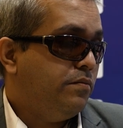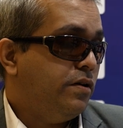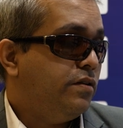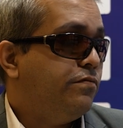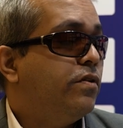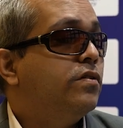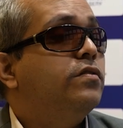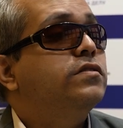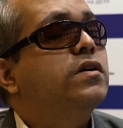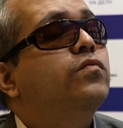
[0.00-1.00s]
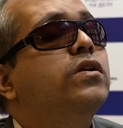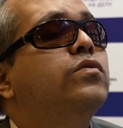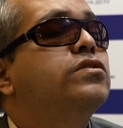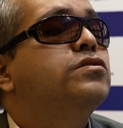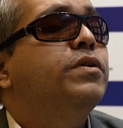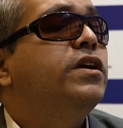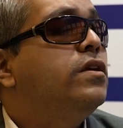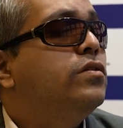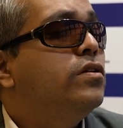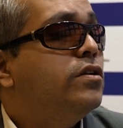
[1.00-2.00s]
but for someone who is
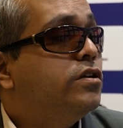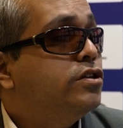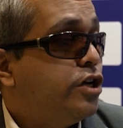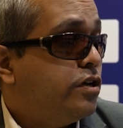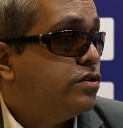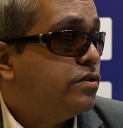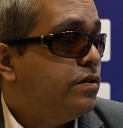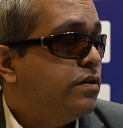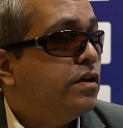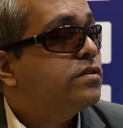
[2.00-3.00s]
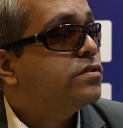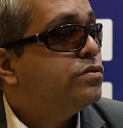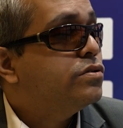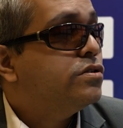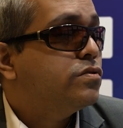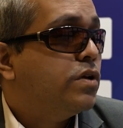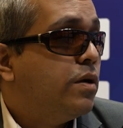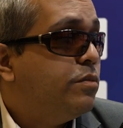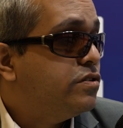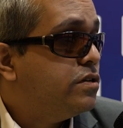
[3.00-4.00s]
beginning to learn chess, he can use this
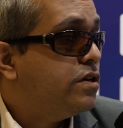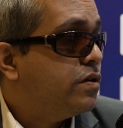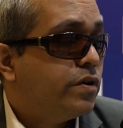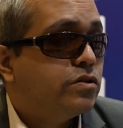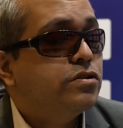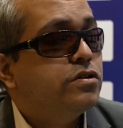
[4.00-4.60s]
A, B, C, D and 1, 2,